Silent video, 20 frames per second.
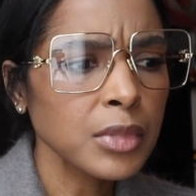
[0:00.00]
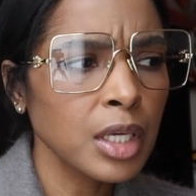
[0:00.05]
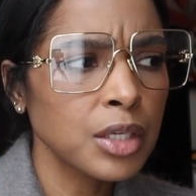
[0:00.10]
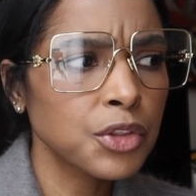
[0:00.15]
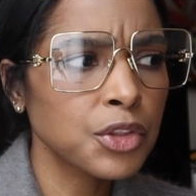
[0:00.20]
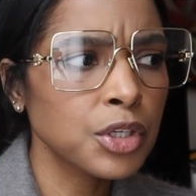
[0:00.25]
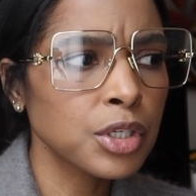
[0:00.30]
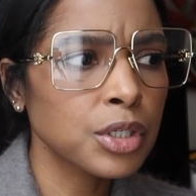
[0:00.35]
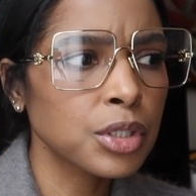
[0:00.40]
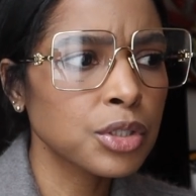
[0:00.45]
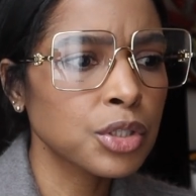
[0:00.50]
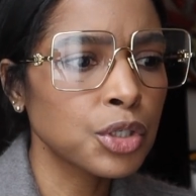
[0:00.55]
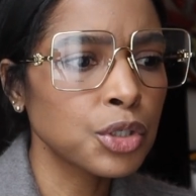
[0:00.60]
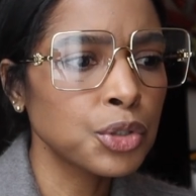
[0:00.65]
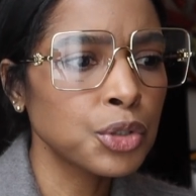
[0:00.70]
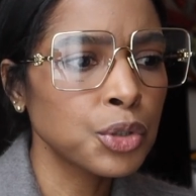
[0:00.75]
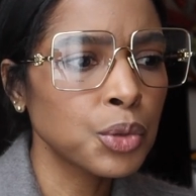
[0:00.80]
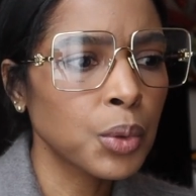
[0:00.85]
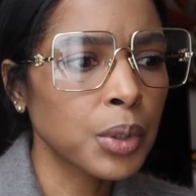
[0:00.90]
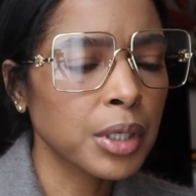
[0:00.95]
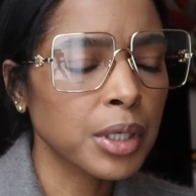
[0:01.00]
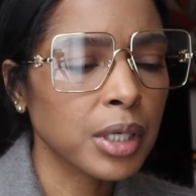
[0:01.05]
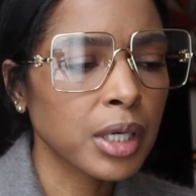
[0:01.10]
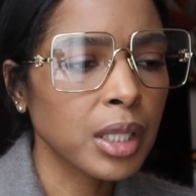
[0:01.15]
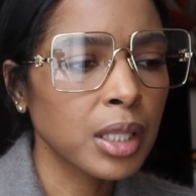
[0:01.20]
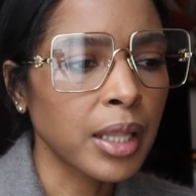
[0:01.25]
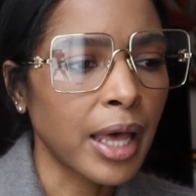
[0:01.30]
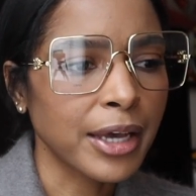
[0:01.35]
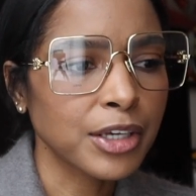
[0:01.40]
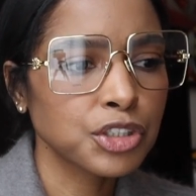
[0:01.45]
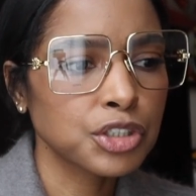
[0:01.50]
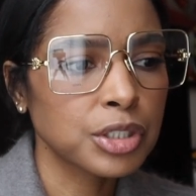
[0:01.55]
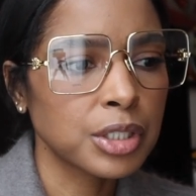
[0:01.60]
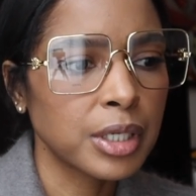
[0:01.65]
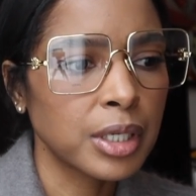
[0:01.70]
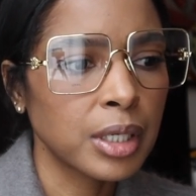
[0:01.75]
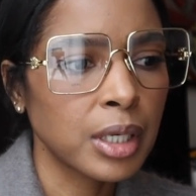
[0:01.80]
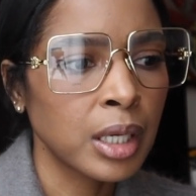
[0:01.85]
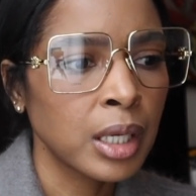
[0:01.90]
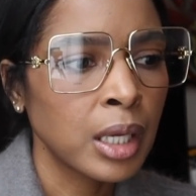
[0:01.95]
the newer
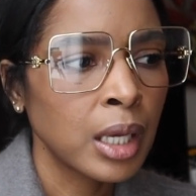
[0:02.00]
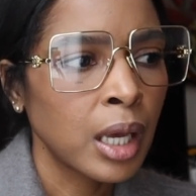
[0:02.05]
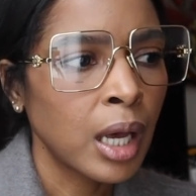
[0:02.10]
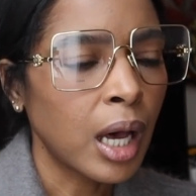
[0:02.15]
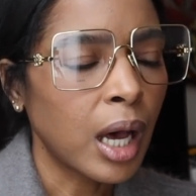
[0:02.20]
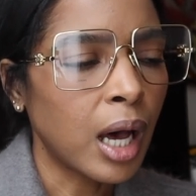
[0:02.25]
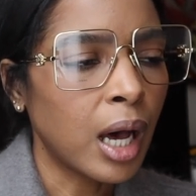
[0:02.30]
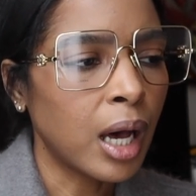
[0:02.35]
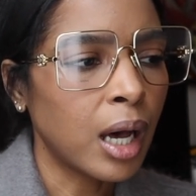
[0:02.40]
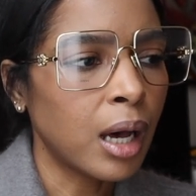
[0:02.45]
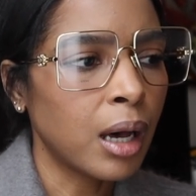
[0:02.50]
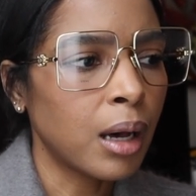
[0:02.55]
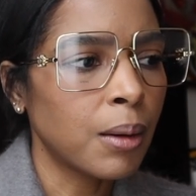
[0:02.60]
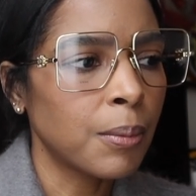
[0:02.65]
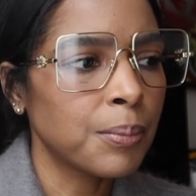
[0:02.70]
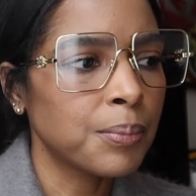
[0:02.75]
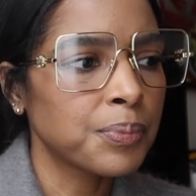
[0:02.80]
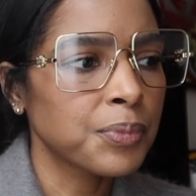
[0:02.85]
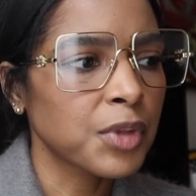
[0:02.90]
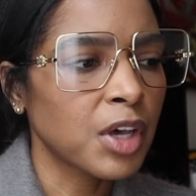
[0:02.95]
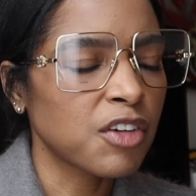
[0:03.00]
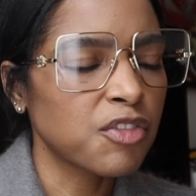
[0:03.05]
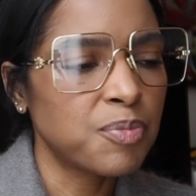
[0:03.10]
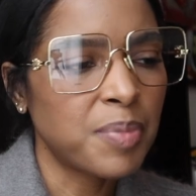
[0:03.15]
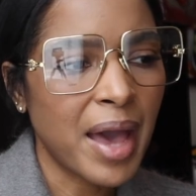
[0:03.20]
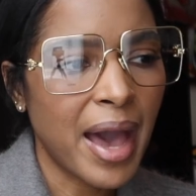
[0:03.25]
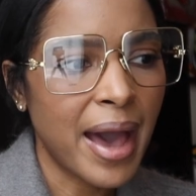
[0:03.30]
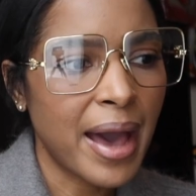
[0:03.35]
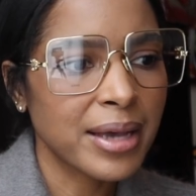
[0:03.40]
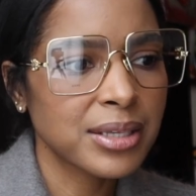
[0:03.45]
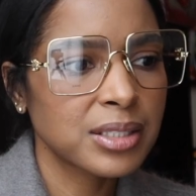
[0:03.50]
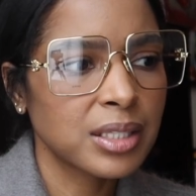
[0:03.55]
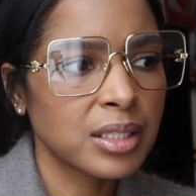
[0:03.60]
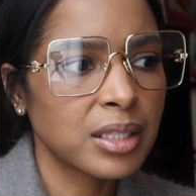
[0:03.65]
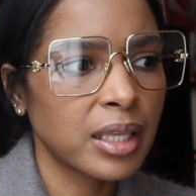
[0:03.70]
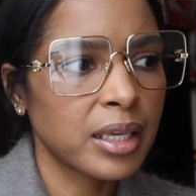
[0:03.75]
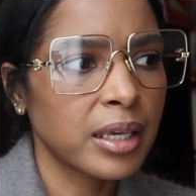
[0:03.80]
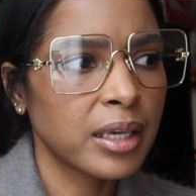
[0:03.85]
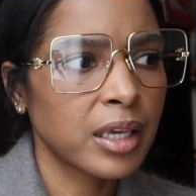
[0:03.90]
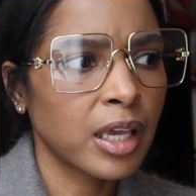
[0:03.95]
collection of bags that
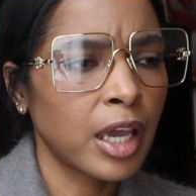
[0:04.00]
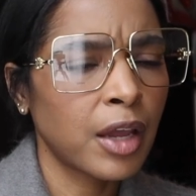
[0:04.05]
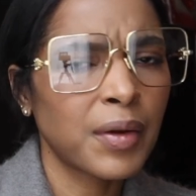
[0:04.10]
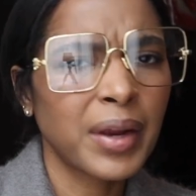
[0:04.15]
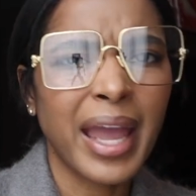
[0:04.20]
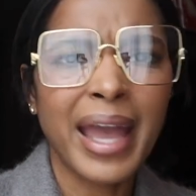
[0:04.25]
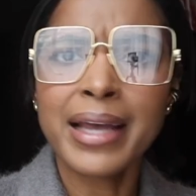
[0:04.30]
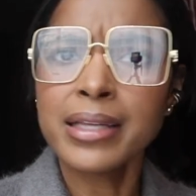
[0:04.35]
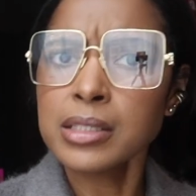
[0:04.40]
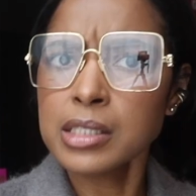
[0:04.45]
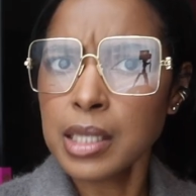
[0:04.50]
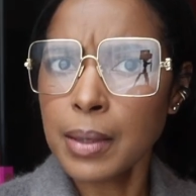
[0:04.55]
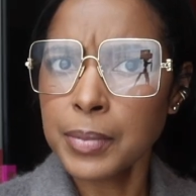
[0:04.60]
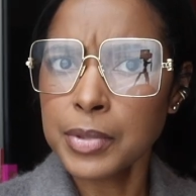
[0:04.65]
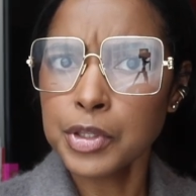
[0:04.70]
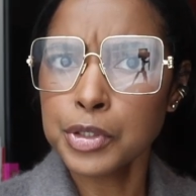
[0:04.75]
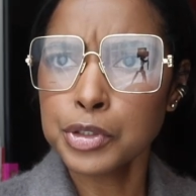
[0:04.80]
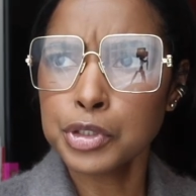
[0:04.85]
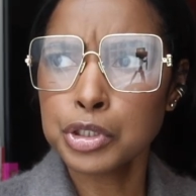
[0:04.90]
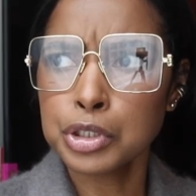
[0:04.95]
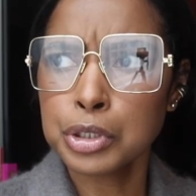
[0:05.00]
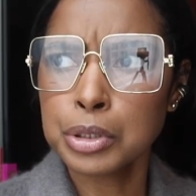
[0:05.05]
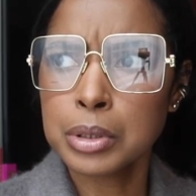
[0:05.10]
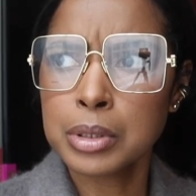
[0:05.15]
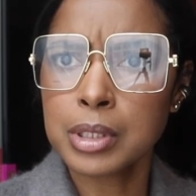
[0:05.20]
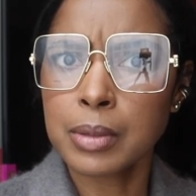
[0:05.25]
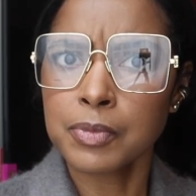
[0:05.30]
they carry, and some of their shoes.